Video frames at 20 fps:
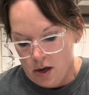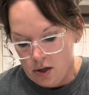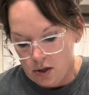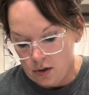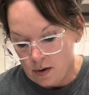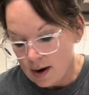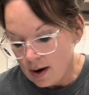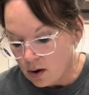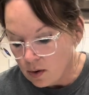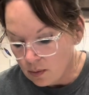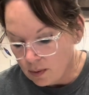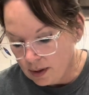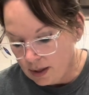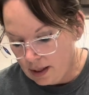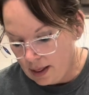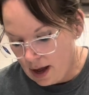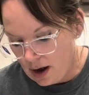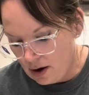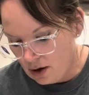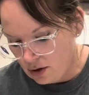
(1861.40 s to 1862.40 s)
I don't really
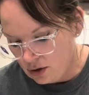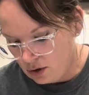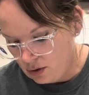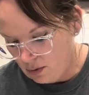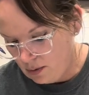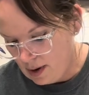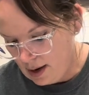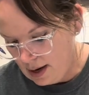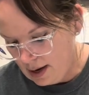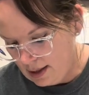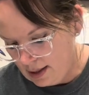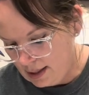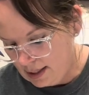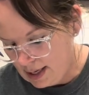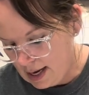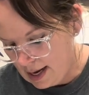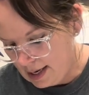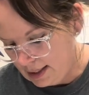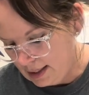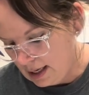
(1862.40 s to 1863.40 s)
let her do any of the
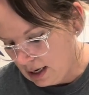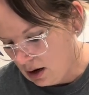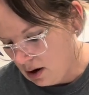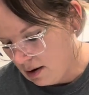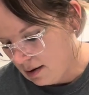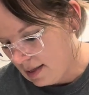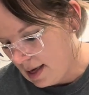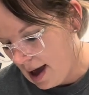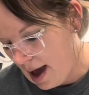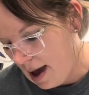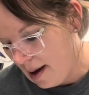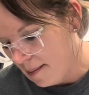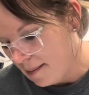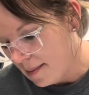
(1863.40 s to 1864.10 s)
testing on that,